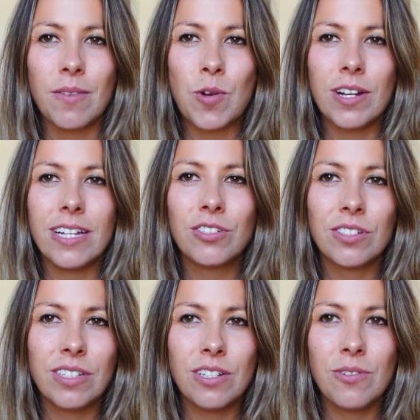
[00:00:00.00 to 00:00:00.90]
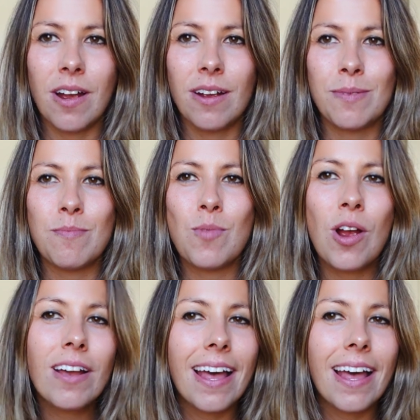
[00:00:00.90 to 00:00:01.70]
The more interesting you are, the more